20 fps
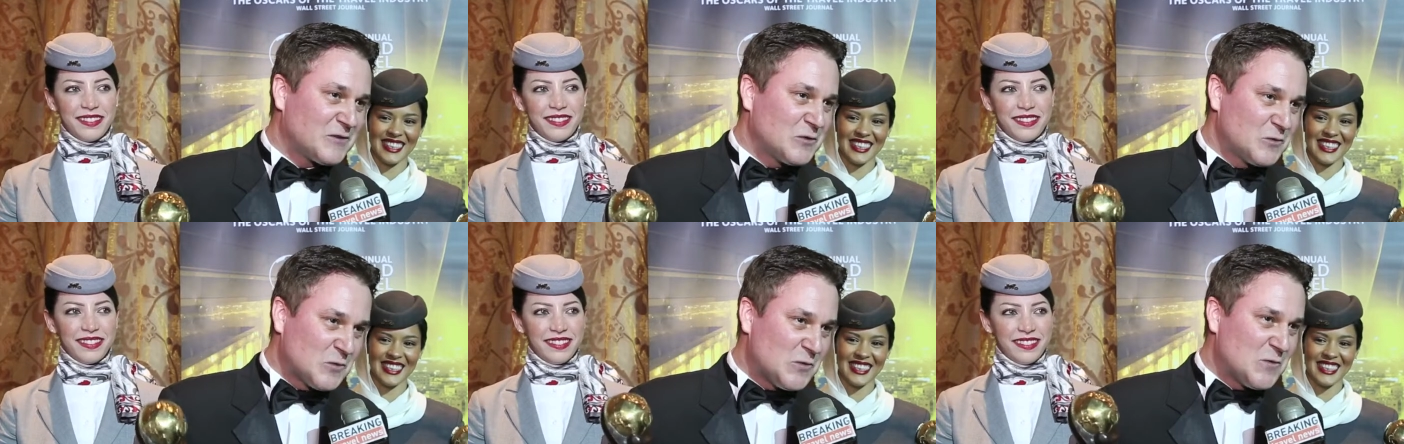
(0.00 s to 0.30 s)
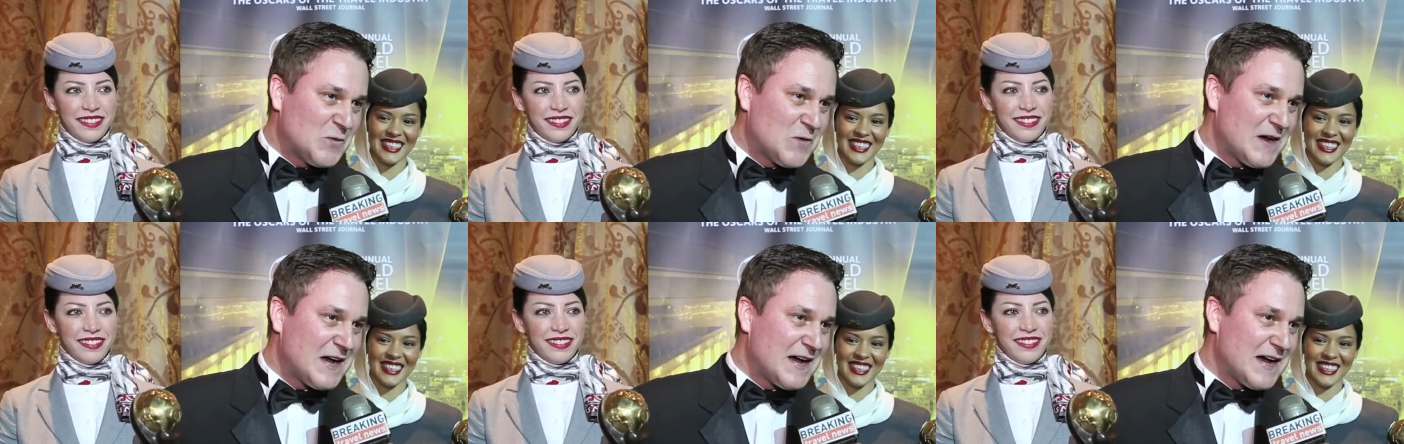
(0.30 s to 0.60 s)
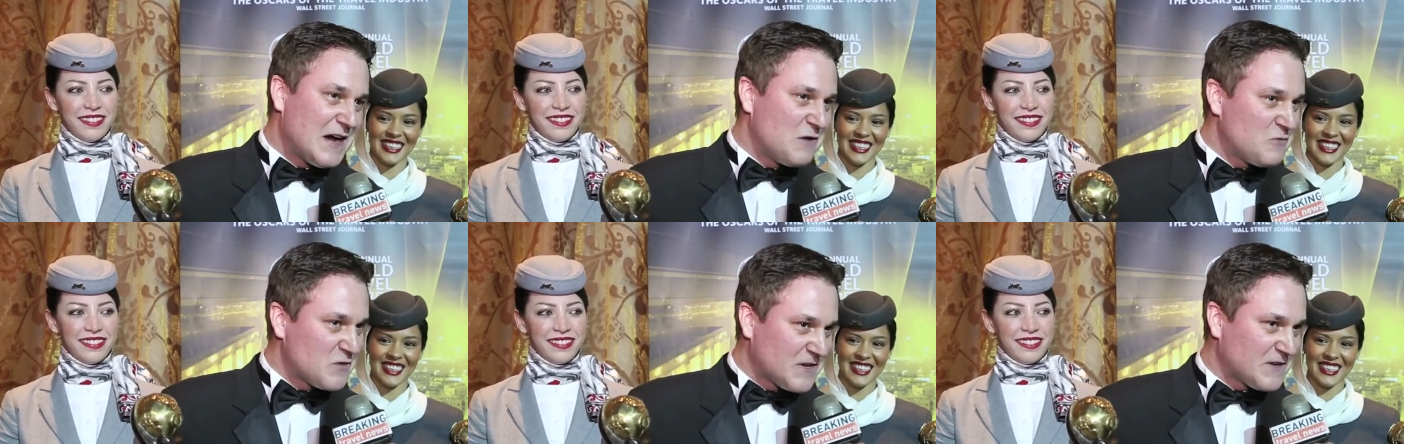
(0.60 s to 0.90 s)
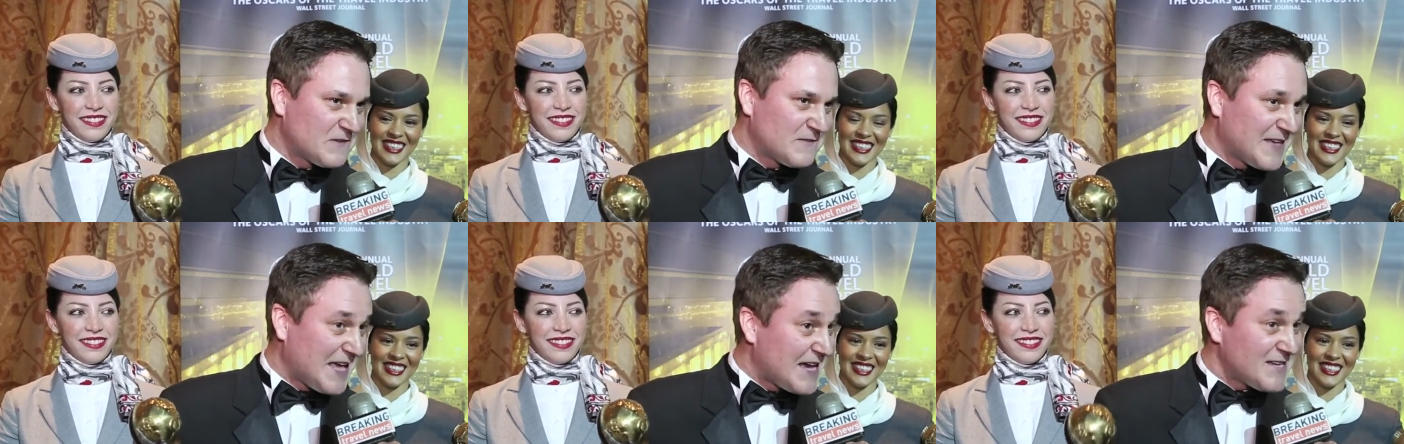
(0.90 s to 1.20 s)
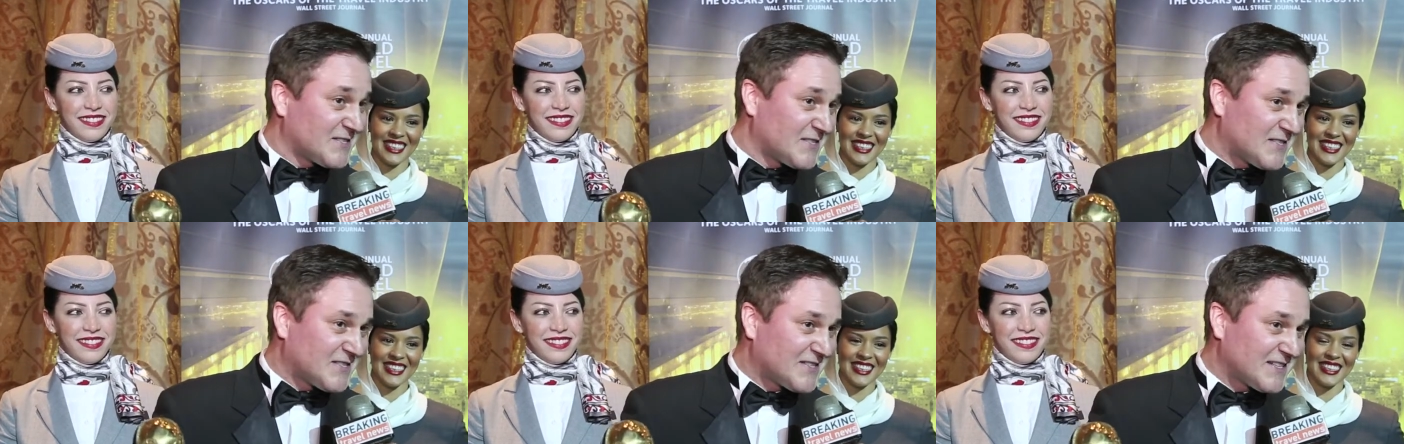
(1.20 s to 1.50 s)
Speaker 1: to our
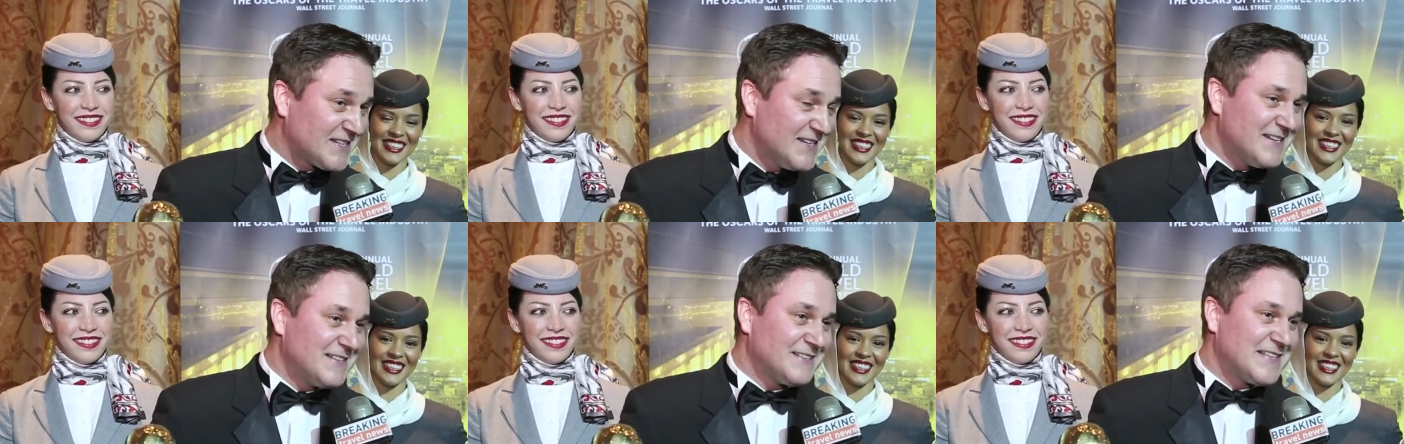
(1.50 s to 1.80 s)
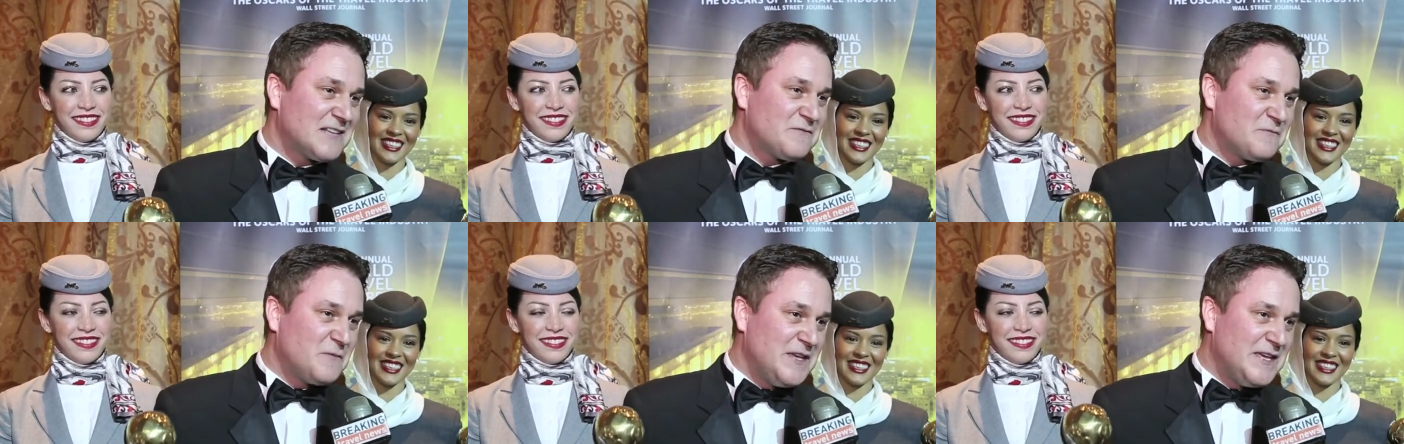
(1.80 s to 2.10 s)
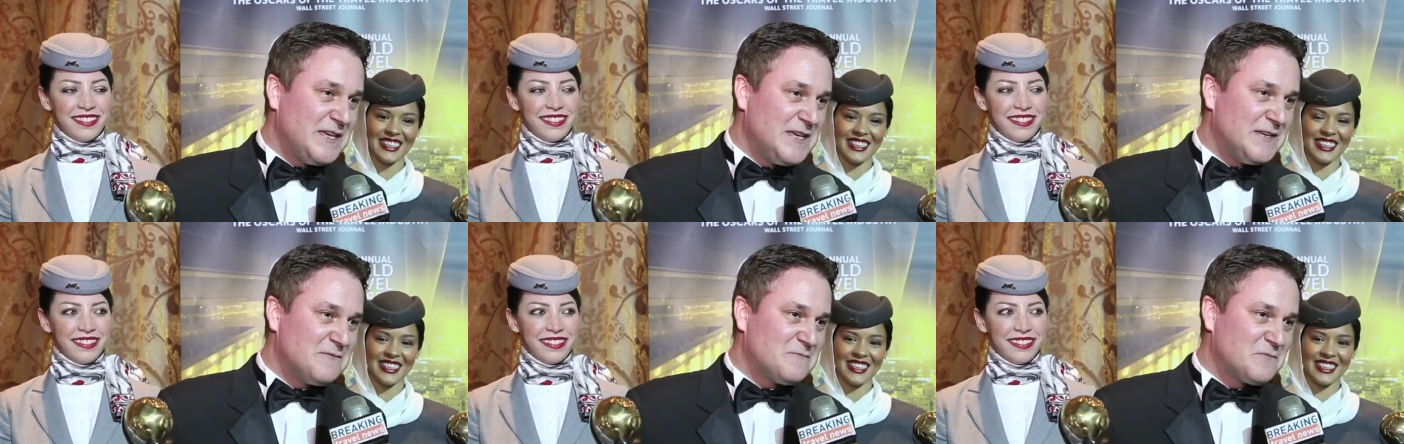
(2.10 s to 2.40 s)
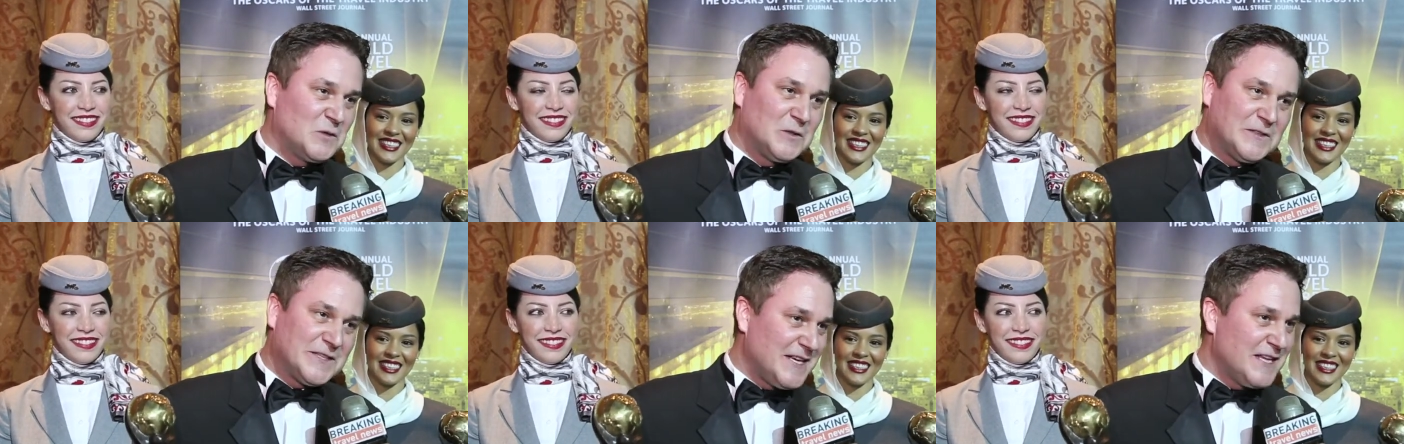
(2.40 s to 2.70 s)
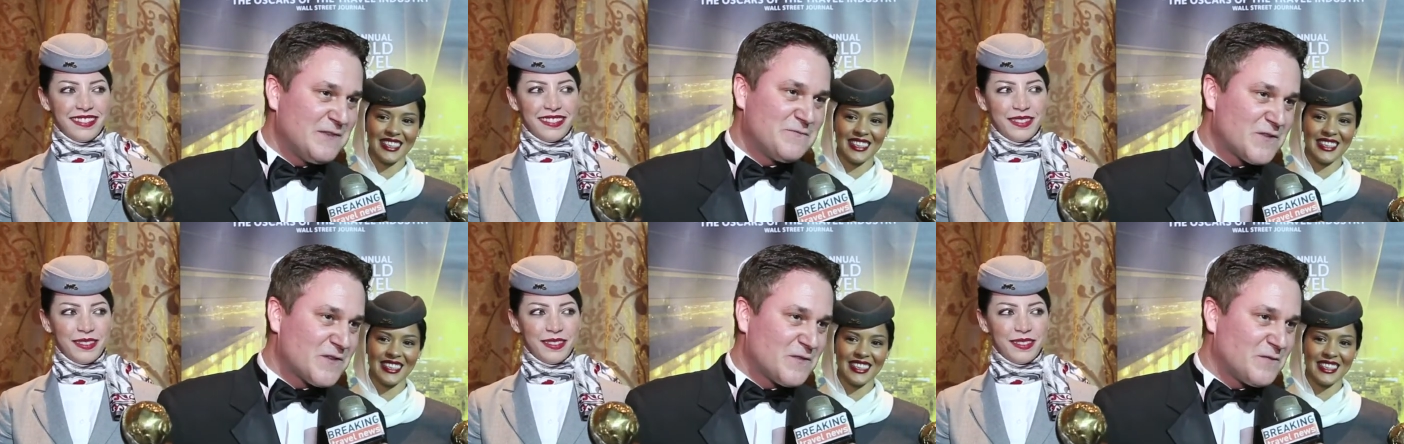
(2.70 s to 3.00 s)
guests that we will
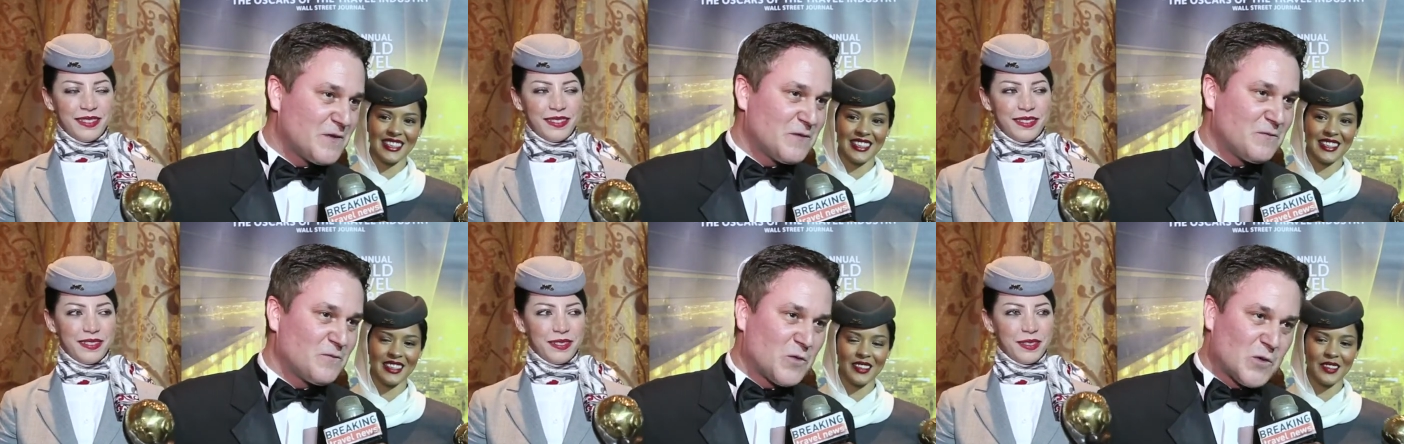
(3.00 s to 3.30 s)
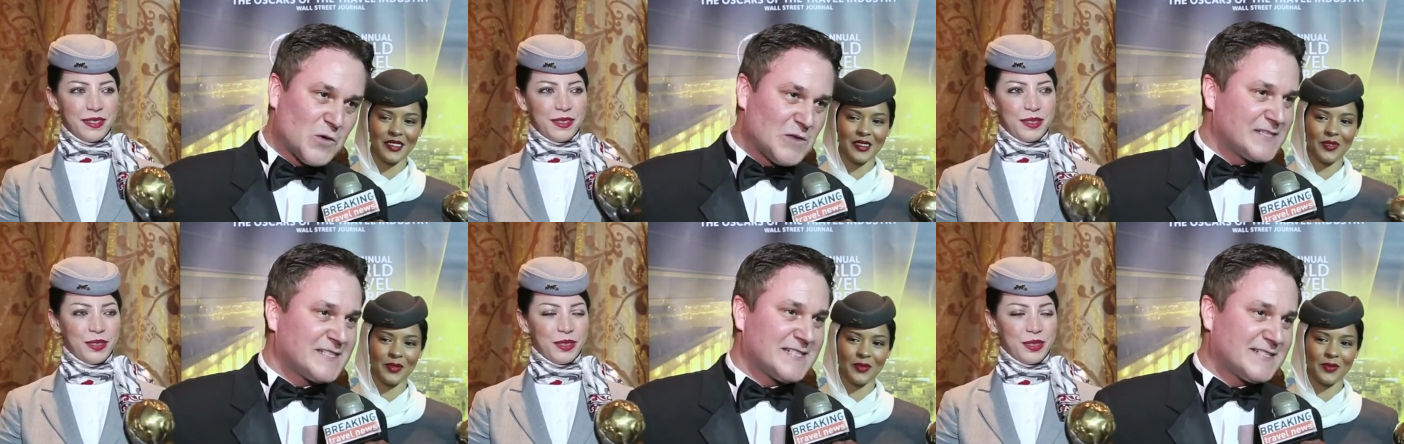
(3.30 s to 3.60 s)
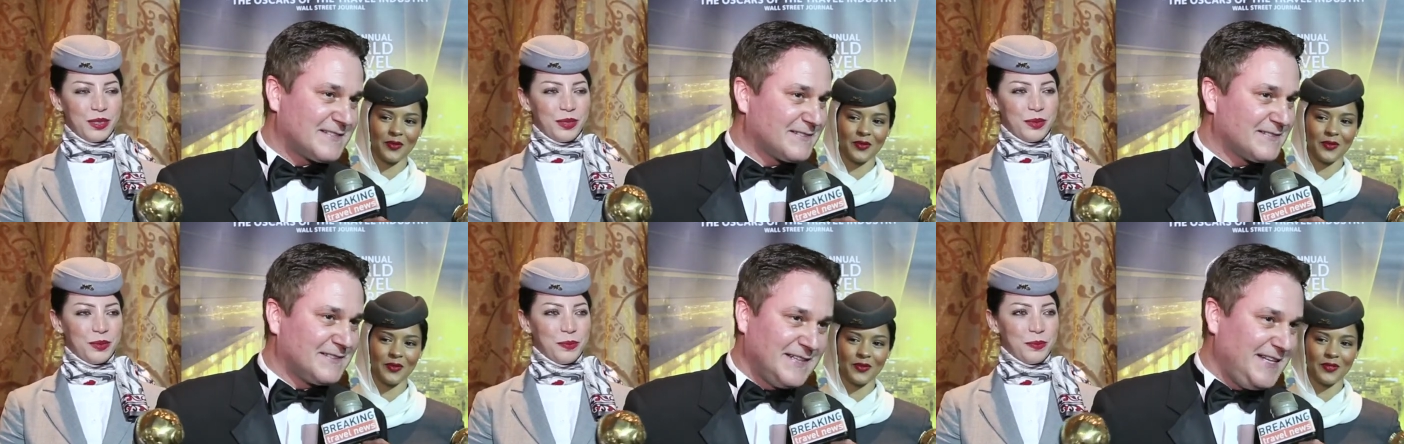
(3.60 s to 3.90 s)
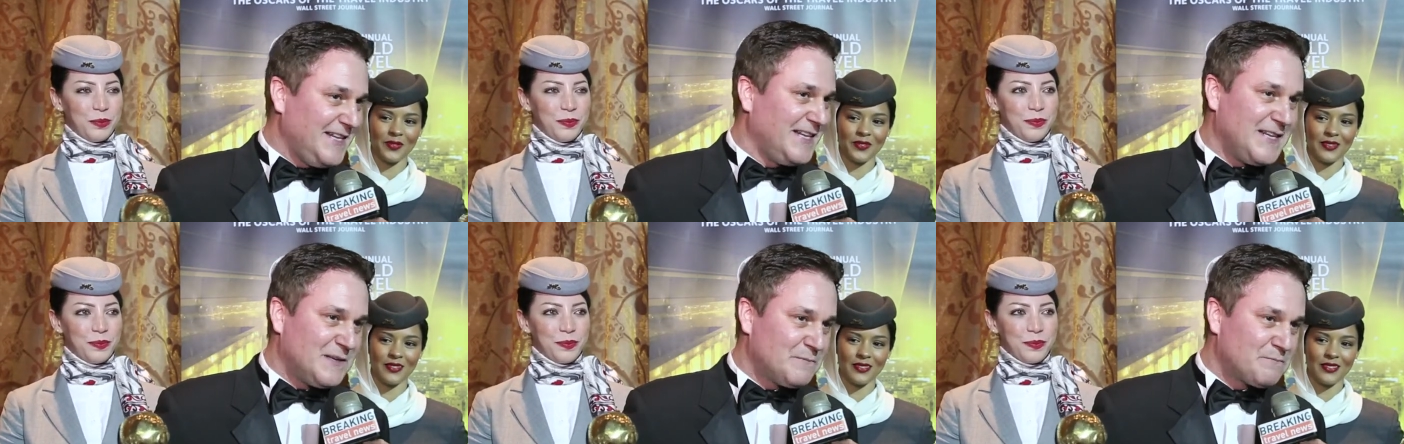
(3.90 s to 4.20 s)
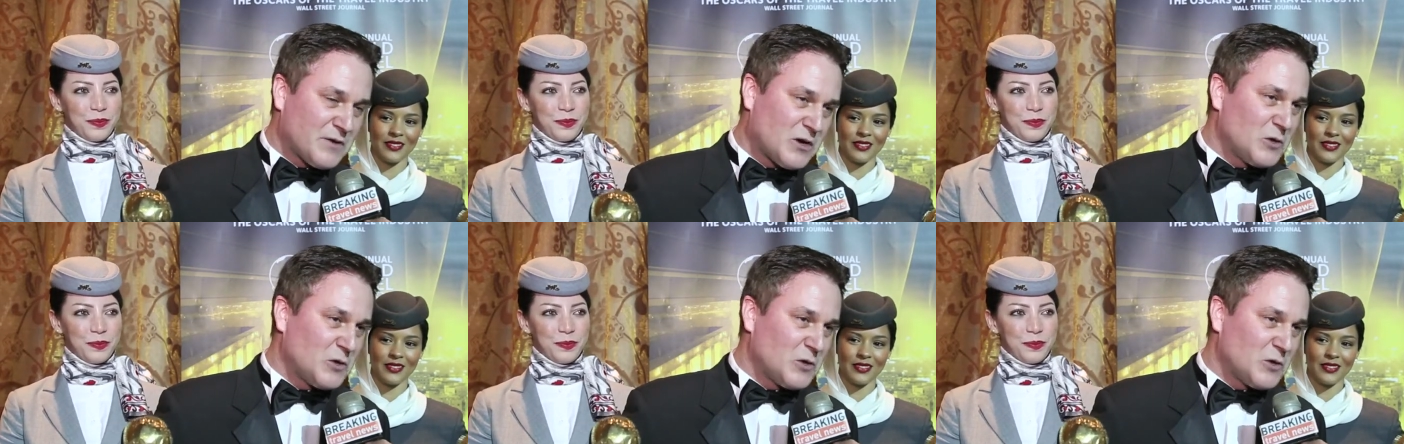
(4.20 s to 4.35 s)
deliver world's leading